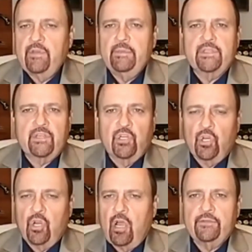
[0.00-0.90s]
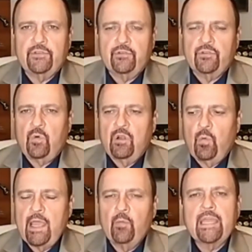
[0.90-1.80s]
him as a good officer
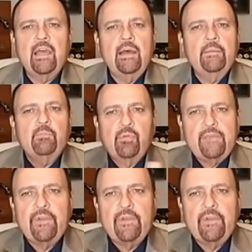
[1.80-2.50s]
squared away. We come to